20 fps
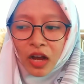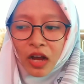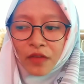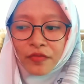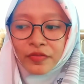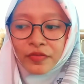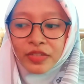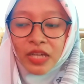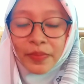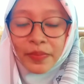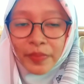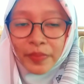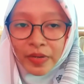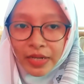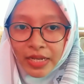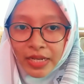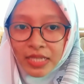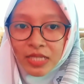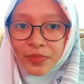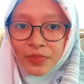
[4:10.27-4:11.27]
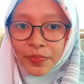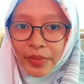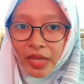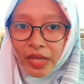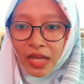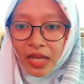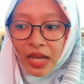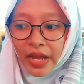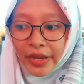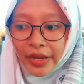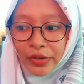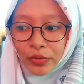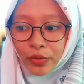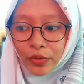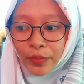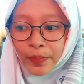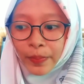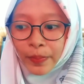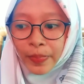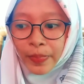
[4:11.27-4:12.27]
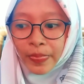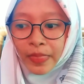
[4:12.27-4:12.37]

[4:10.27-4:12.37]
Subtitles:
of Japanese speak Ainu.